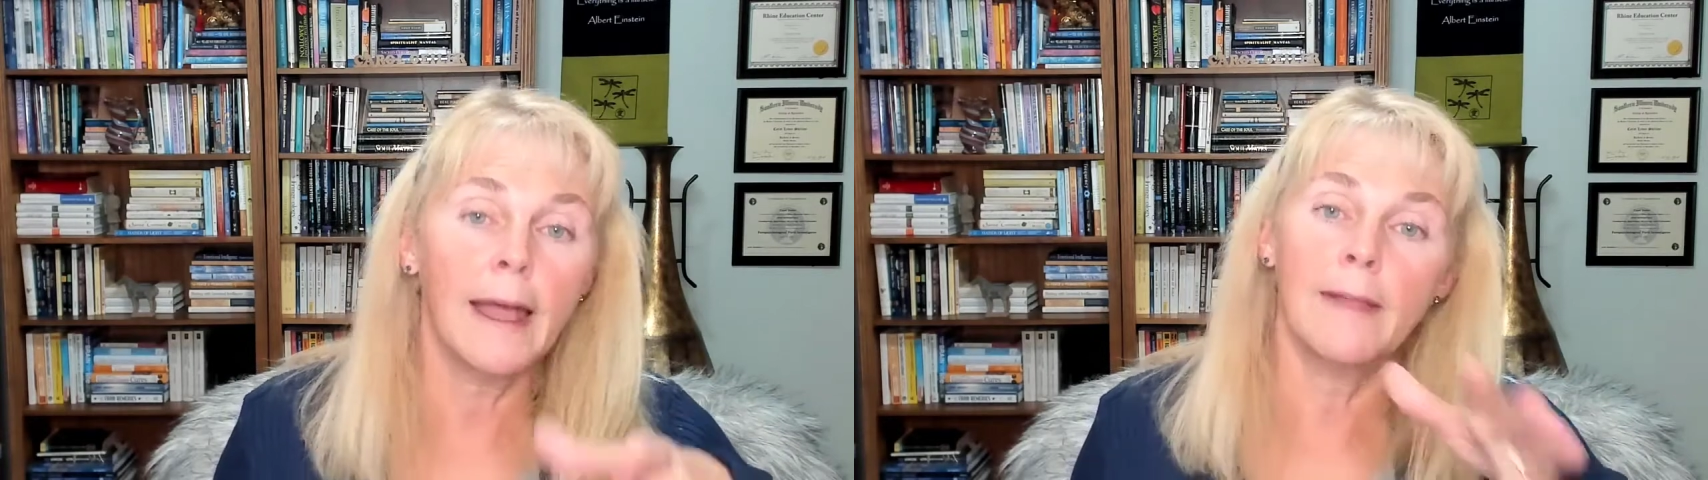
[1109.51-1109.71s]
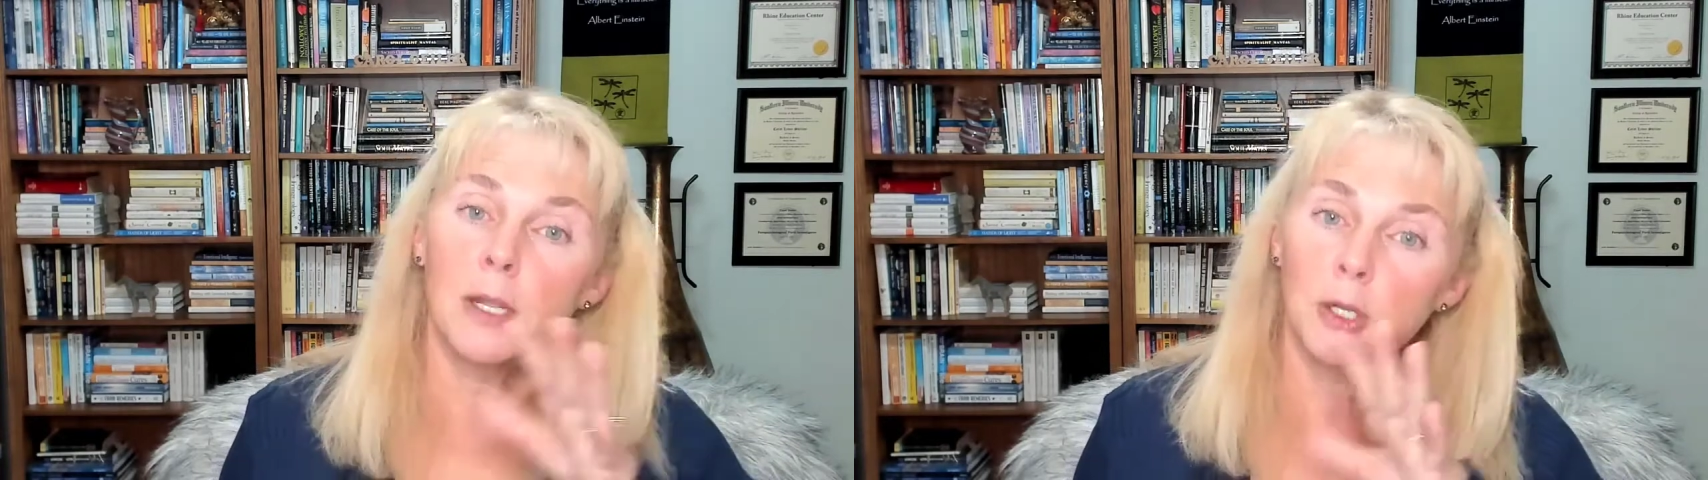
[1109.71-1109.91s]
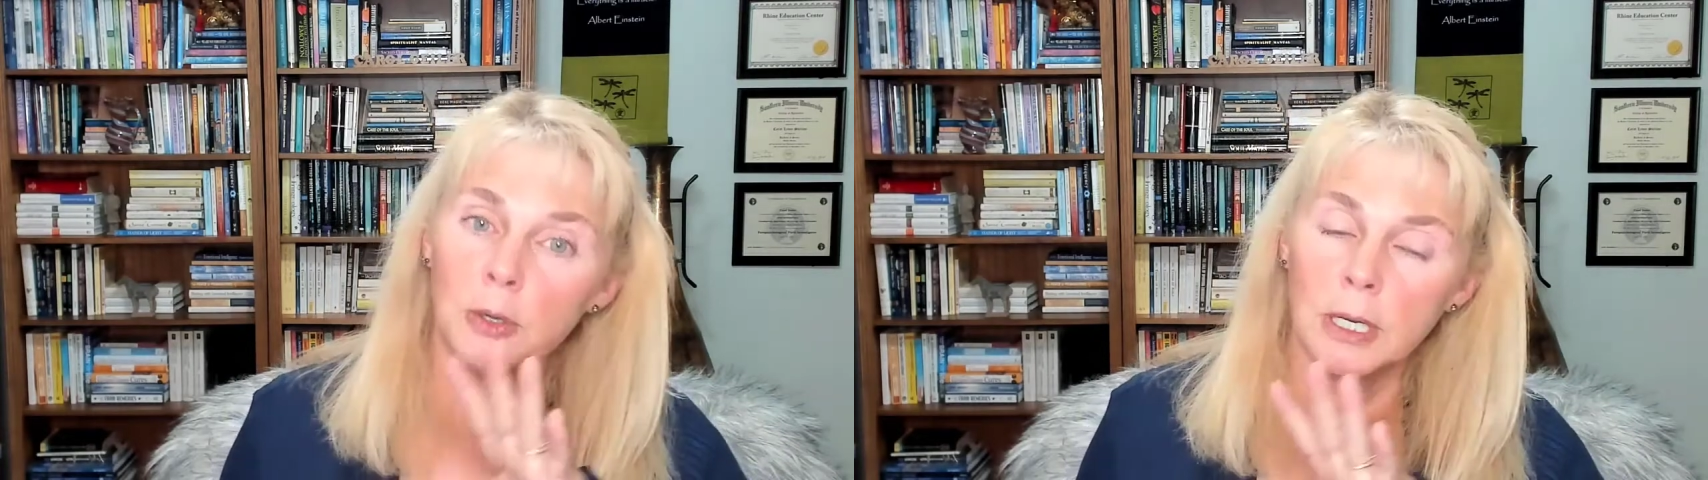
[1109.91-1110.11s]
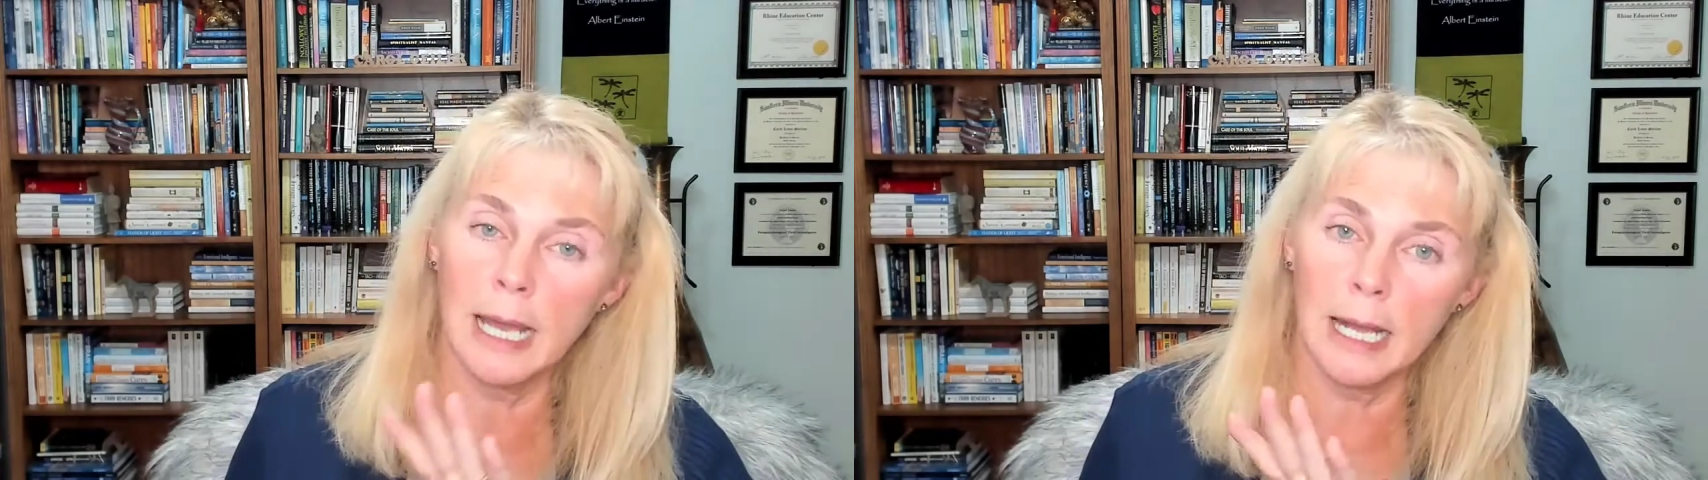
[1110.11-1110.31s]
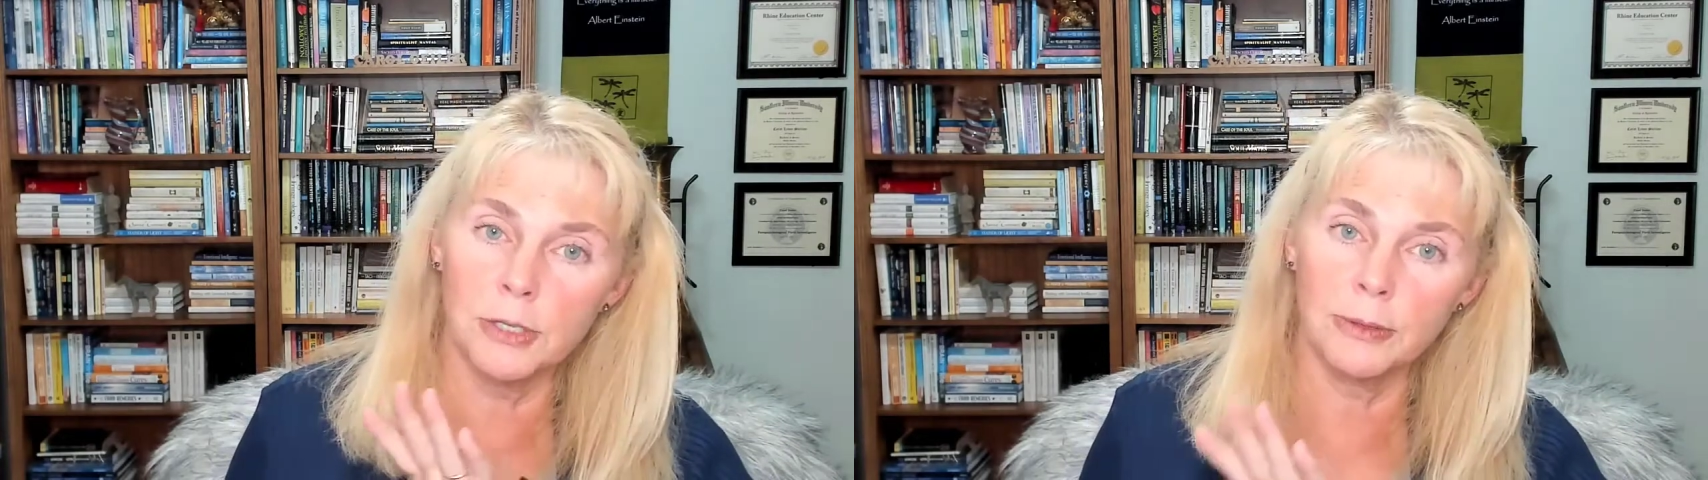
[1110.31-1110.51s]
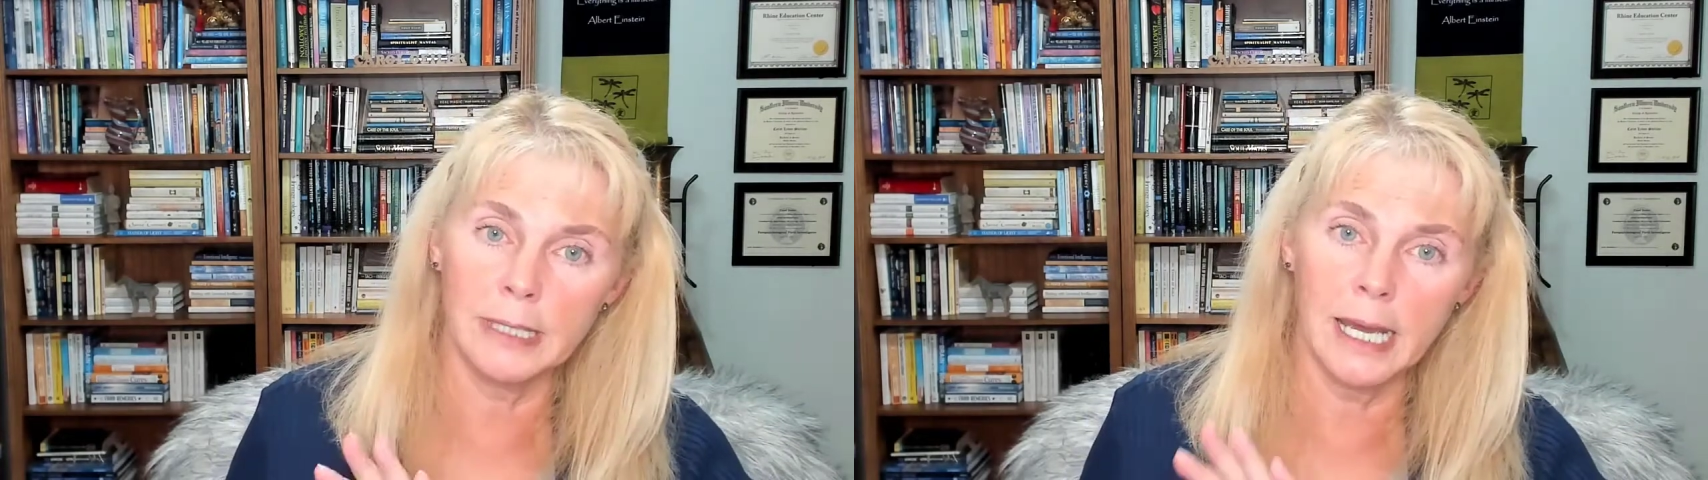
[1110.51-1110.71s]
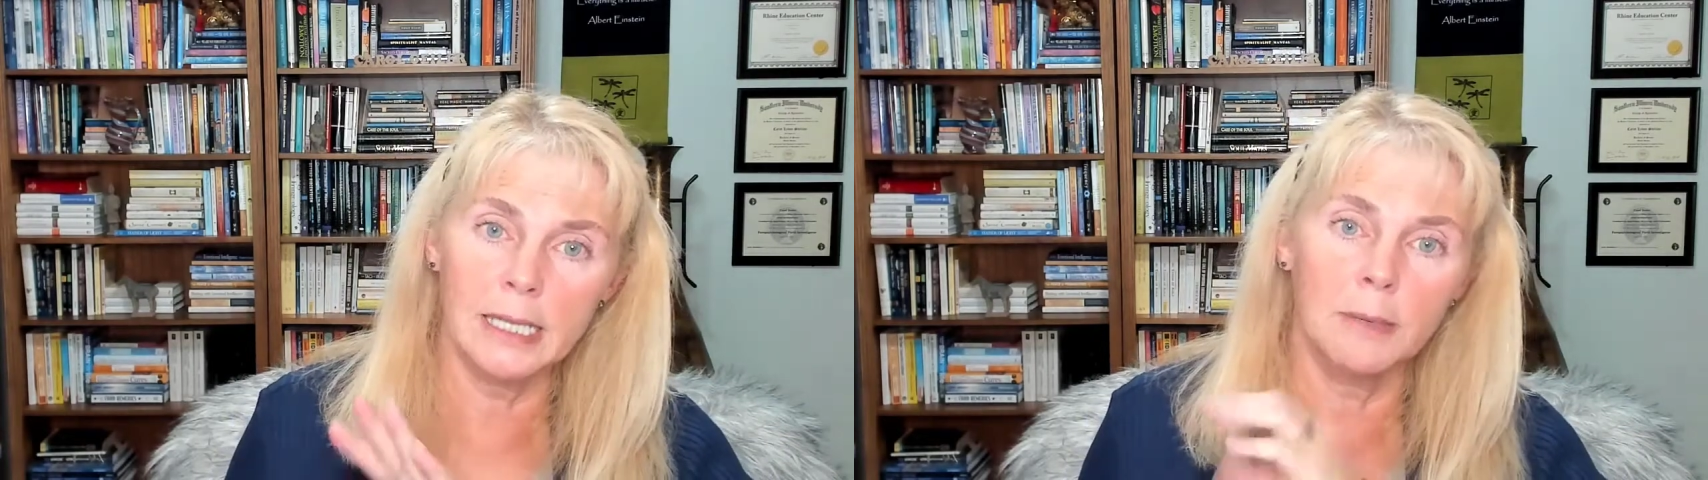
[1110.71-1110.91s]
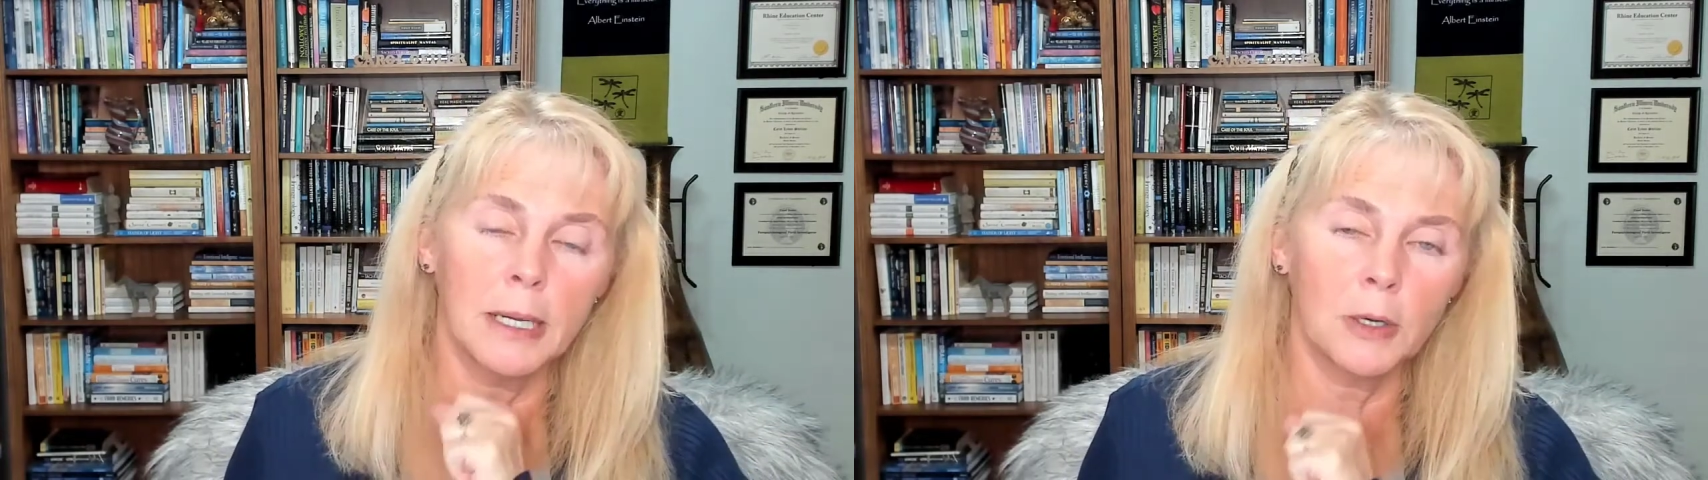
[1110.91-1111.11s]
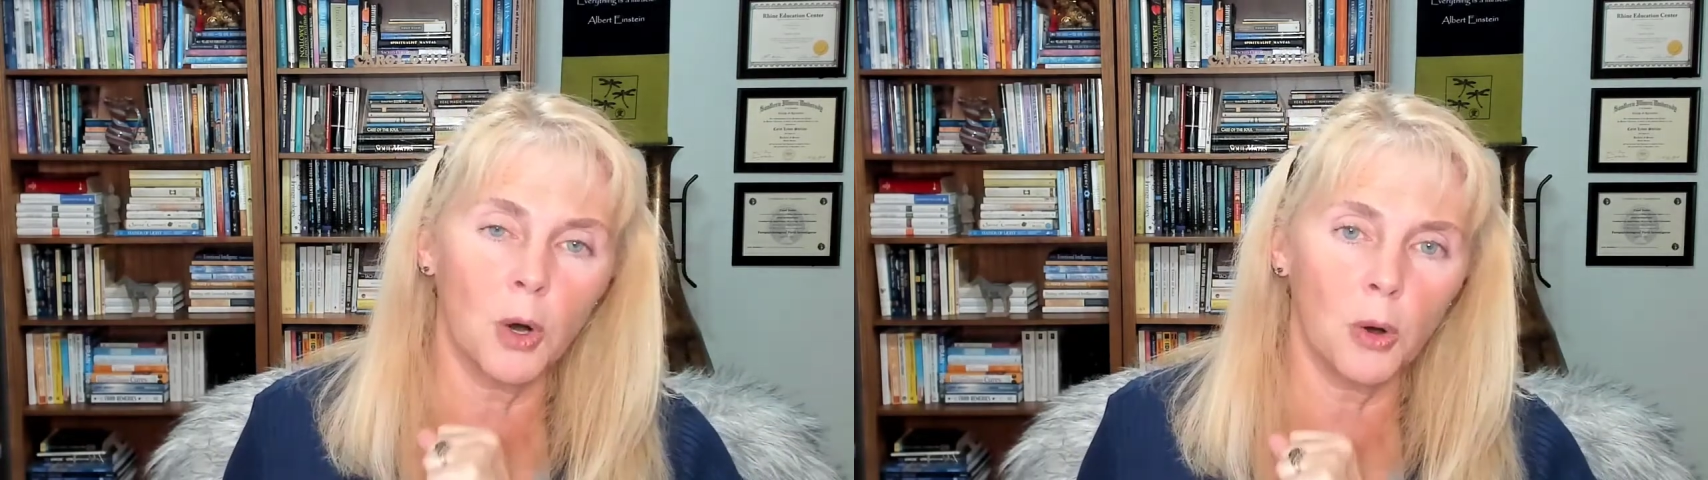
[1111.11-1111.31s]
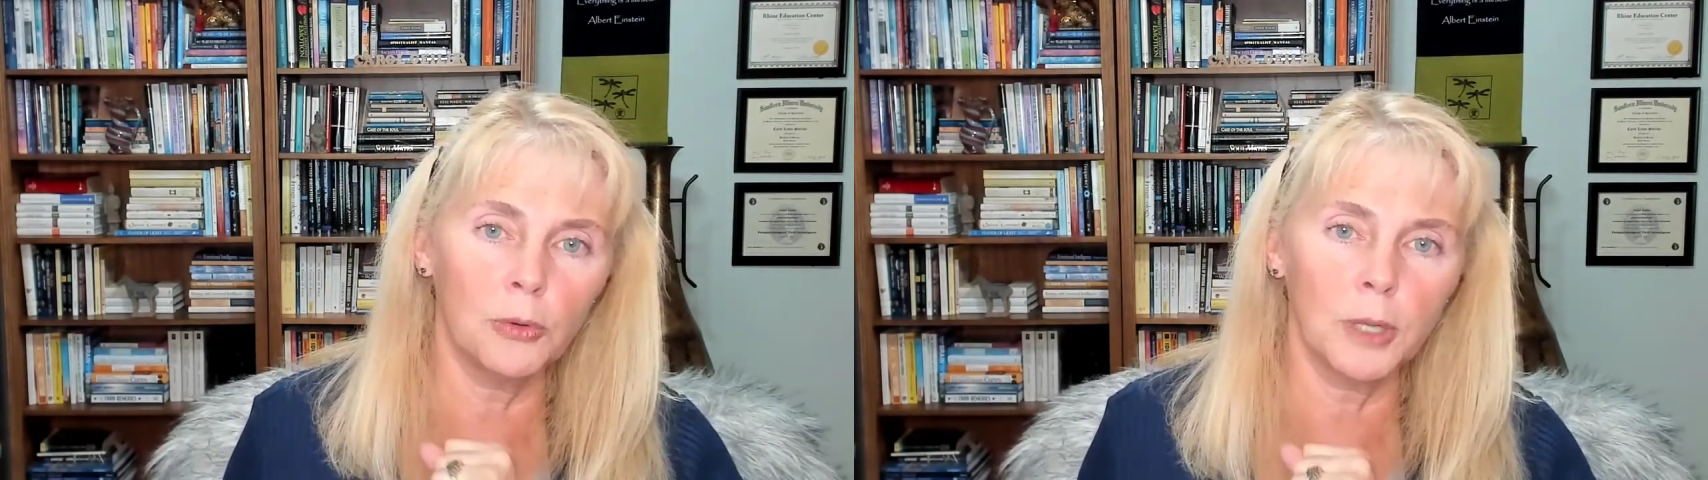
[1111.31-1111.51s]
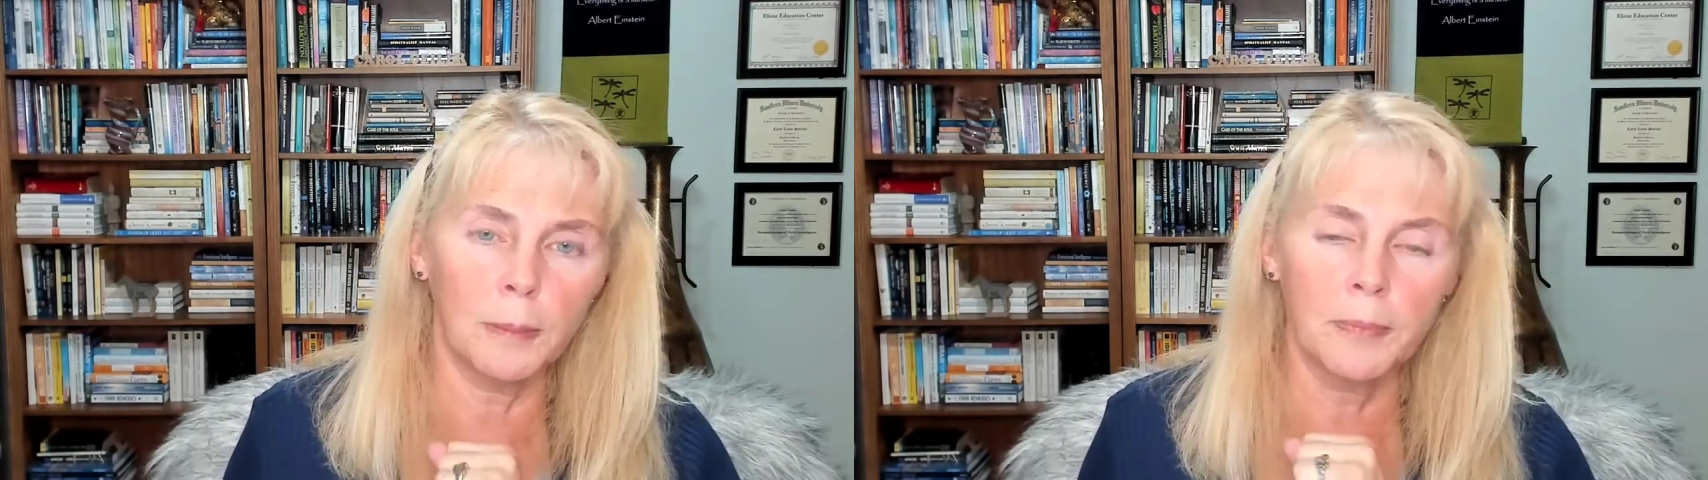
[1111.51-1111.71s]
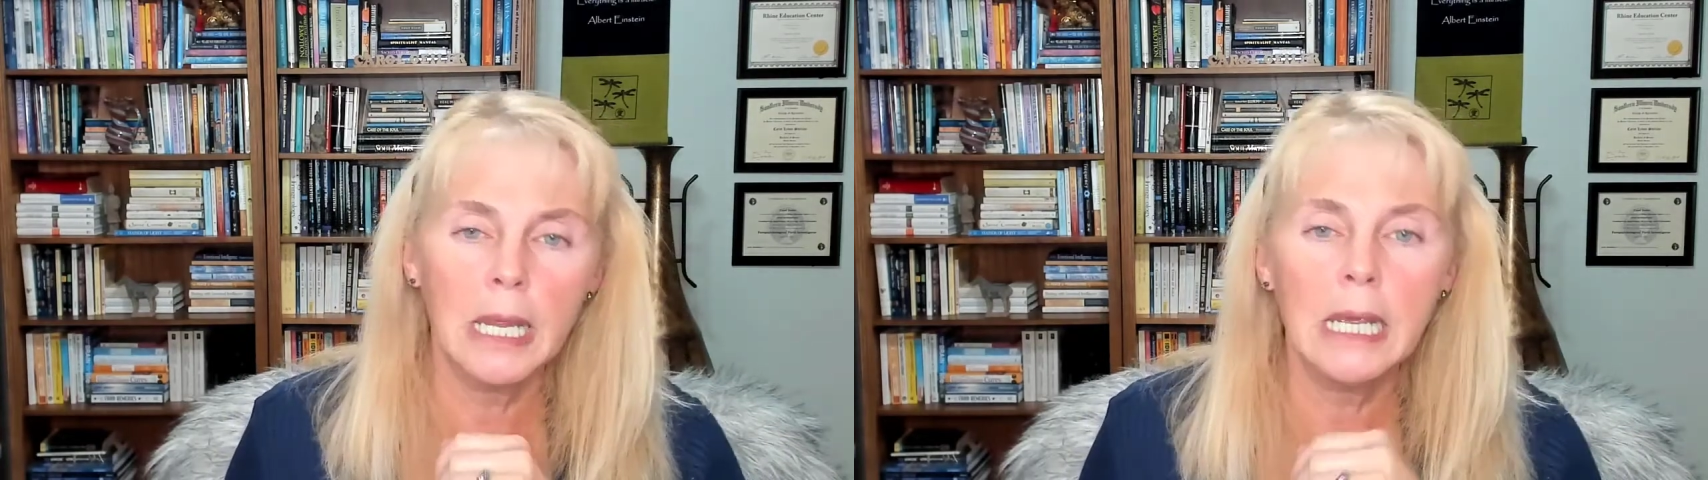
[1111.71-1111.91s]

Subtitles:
and then you can actually take them and hold them.